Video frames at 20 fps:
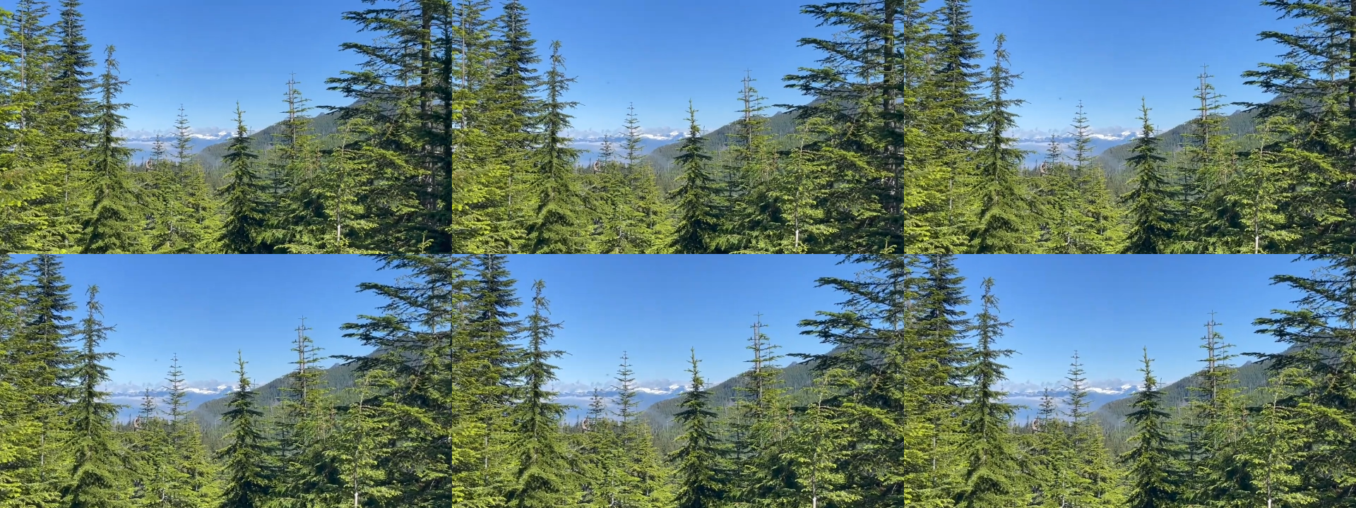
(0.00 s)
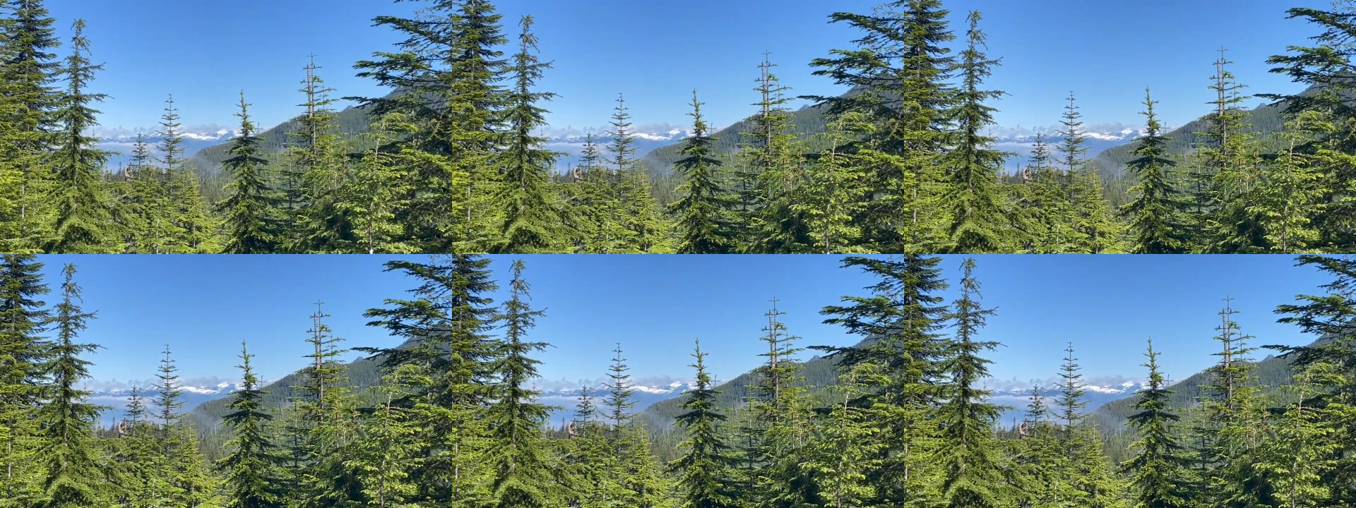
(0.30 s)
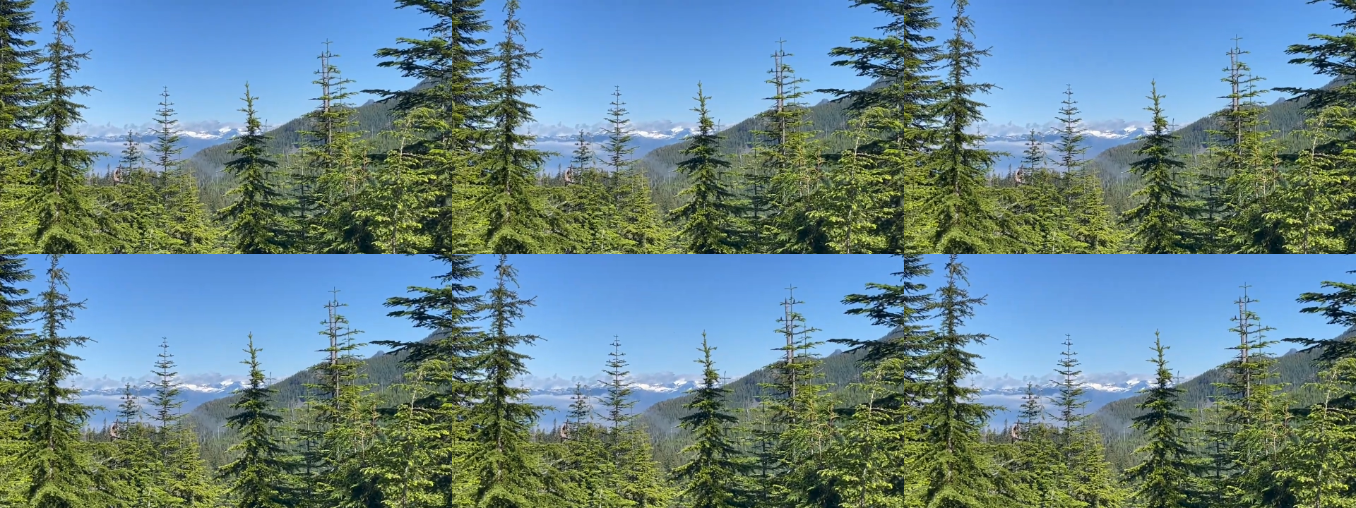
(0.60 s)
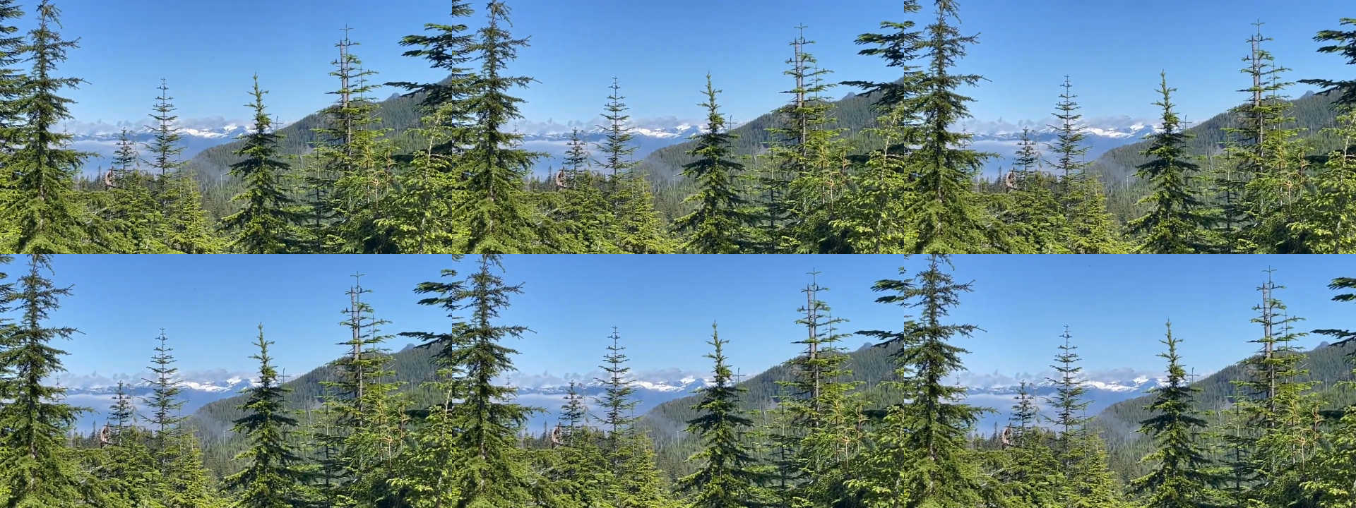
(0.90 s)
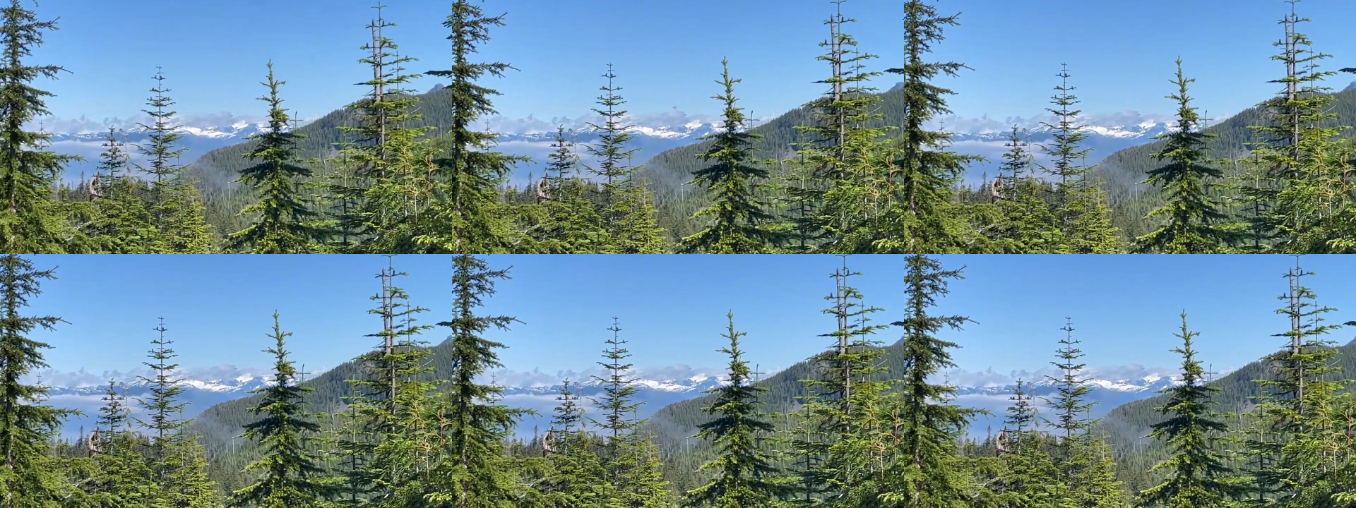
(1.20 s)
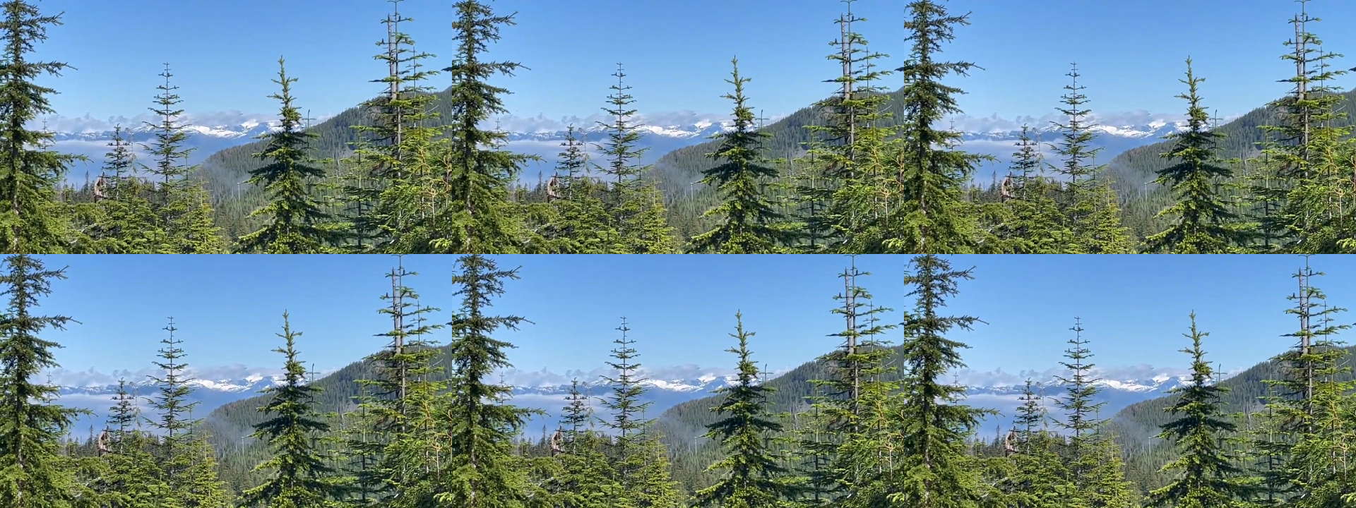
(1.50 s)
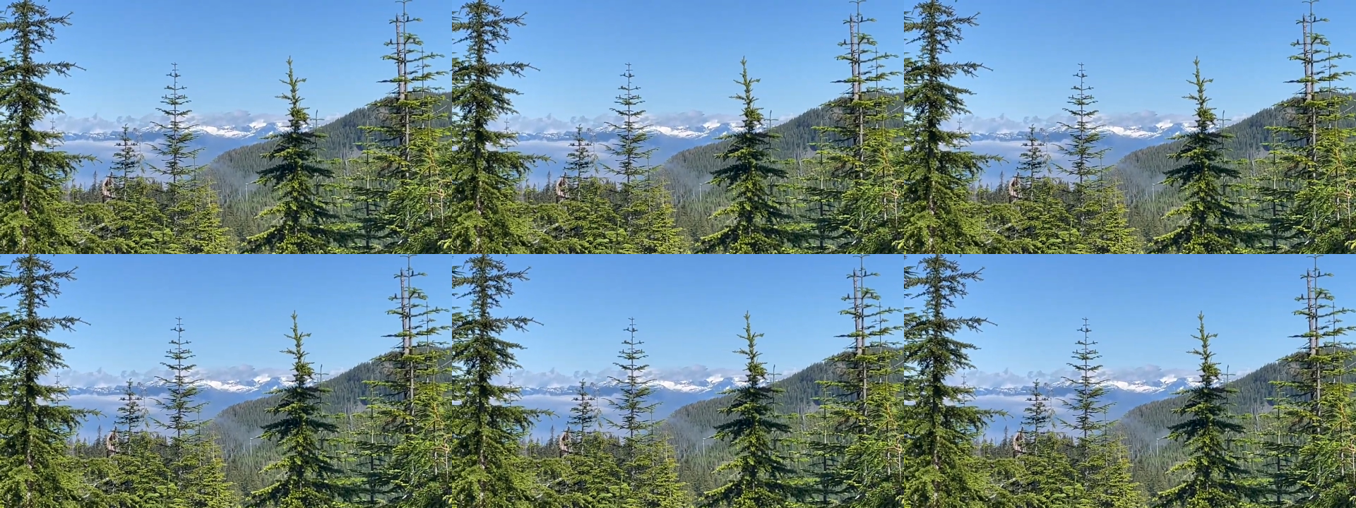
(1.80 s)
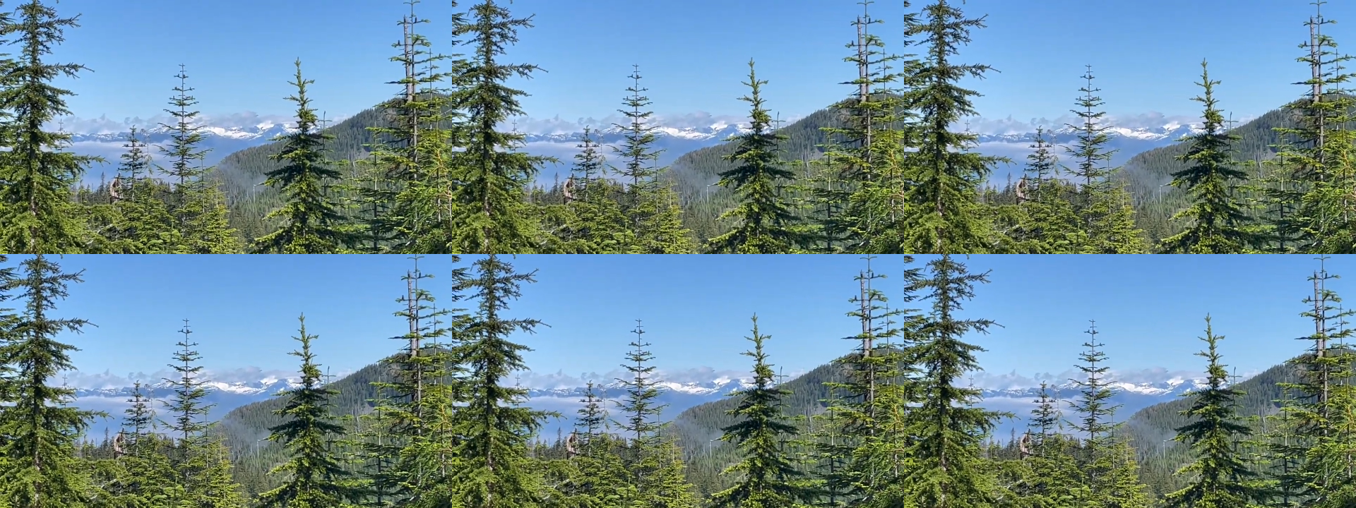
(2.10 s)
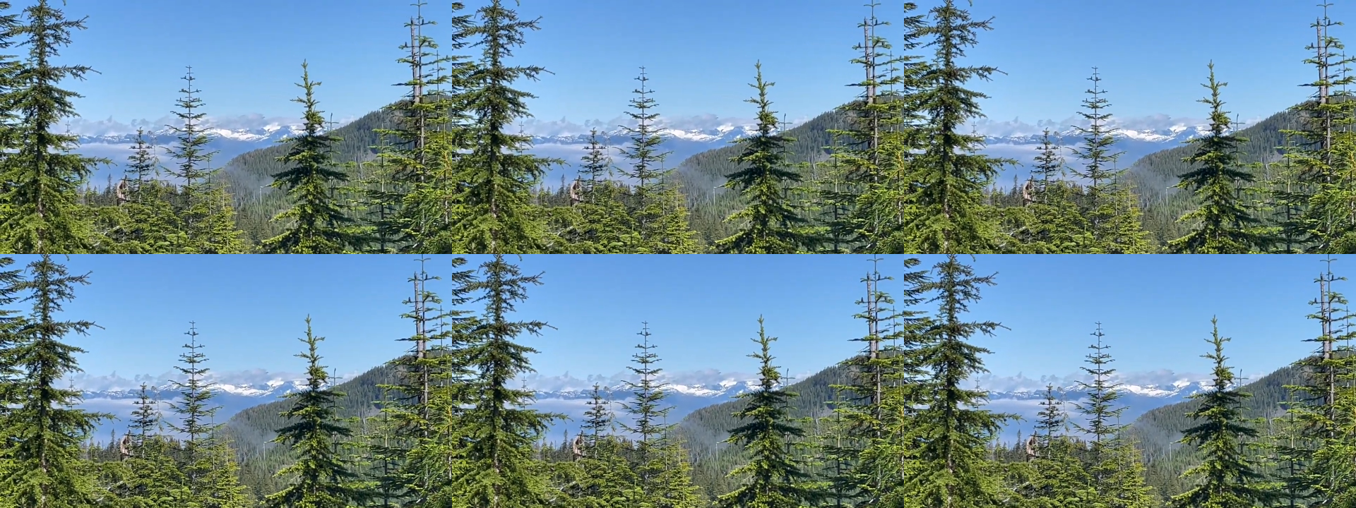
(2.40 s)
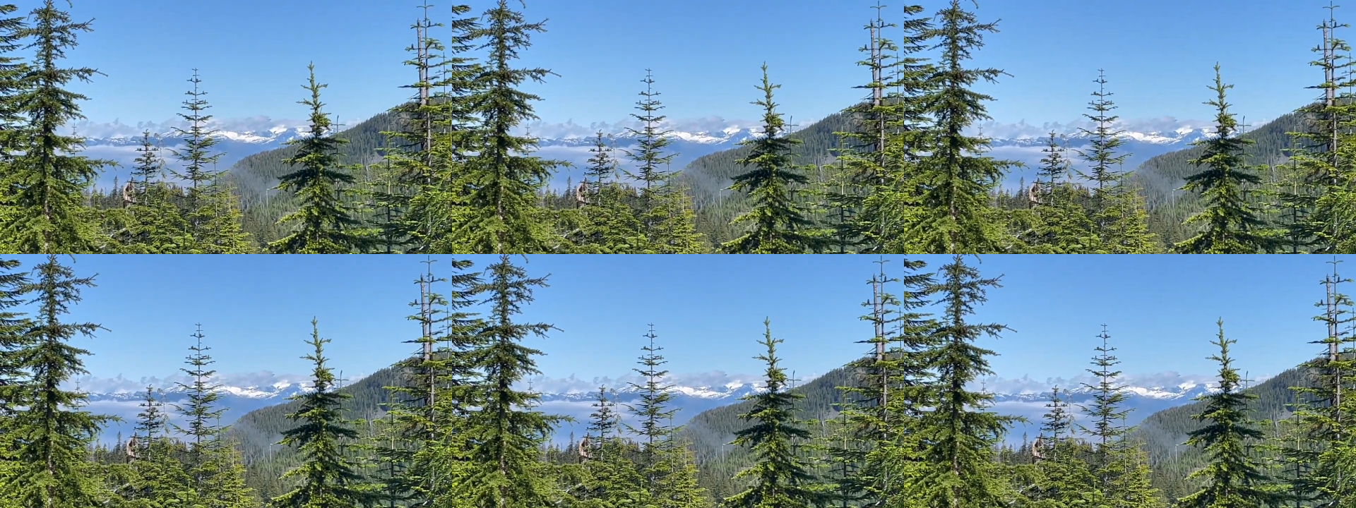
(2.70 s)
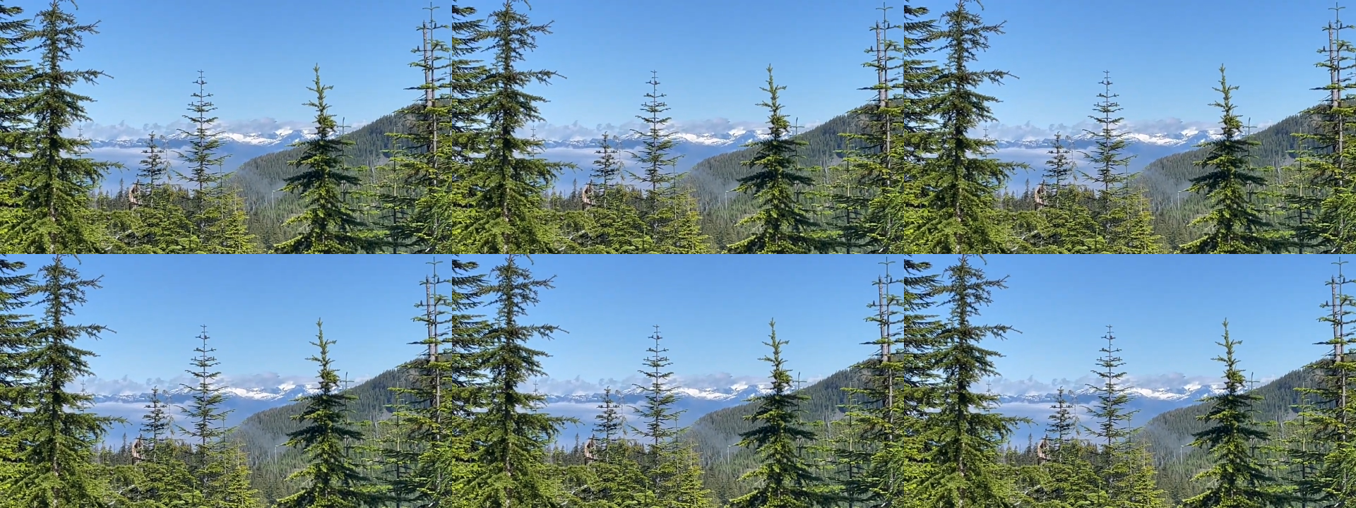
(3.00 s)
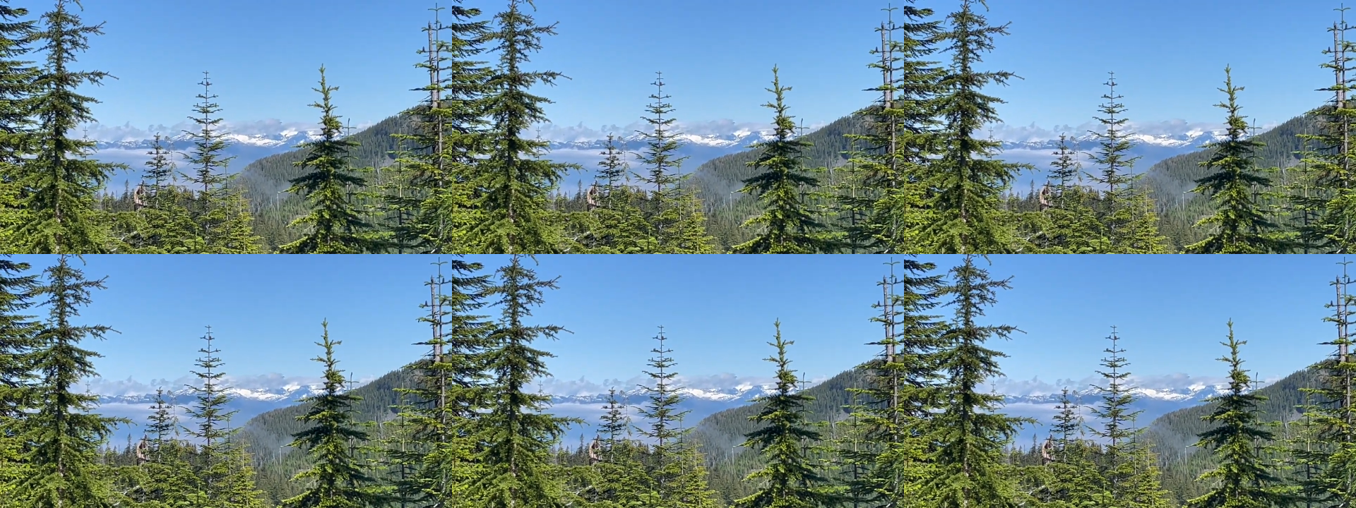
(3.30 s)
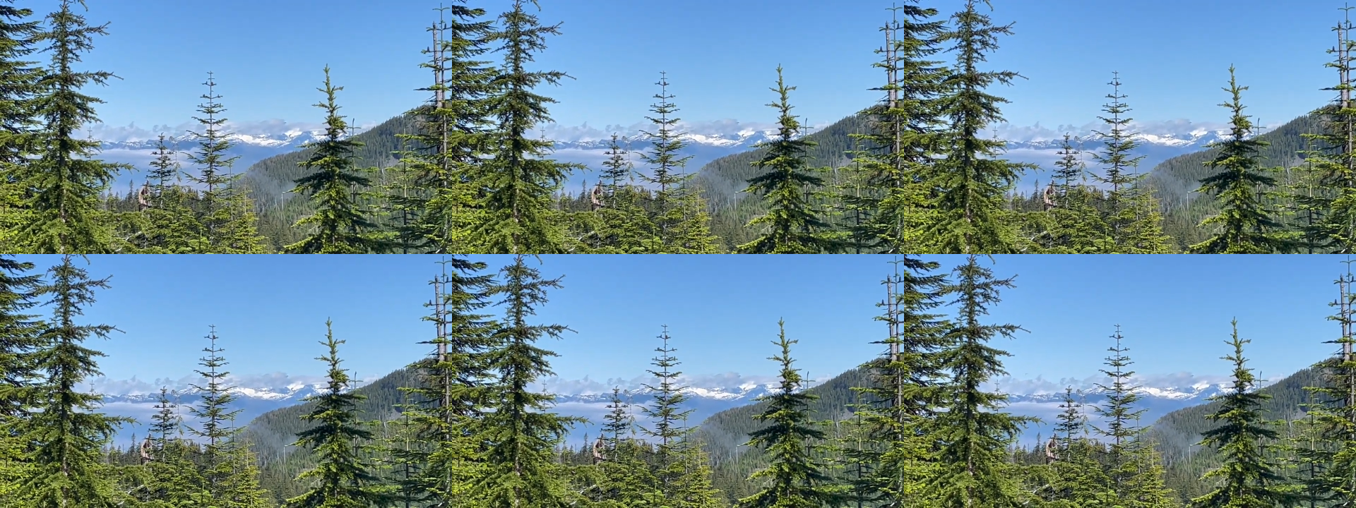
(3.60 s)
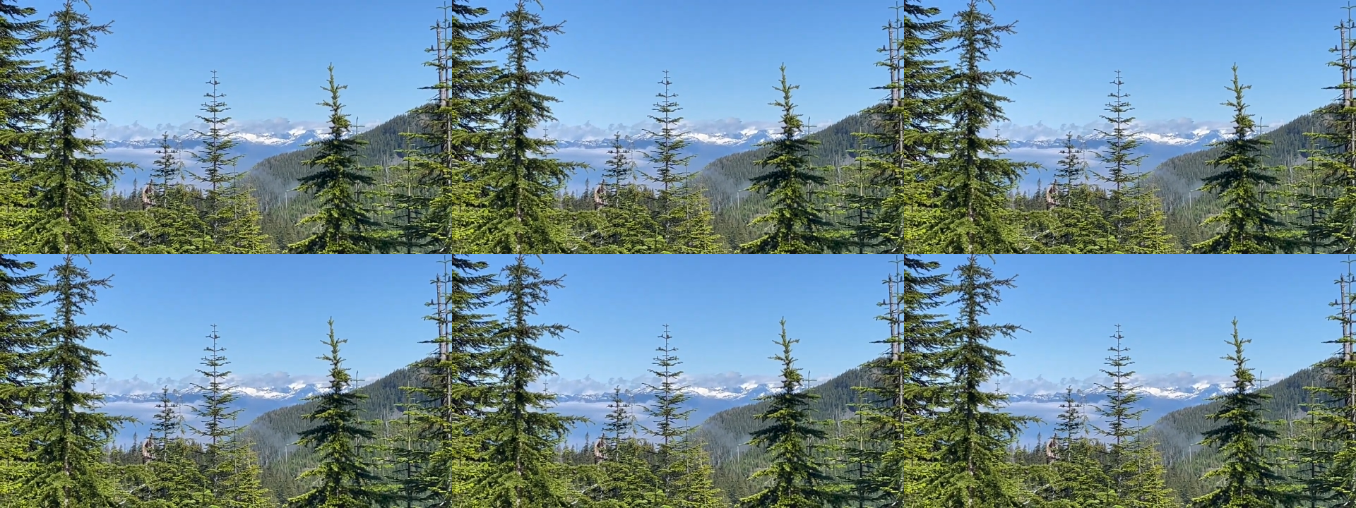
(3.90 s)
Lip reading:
[unreadable: no face in view]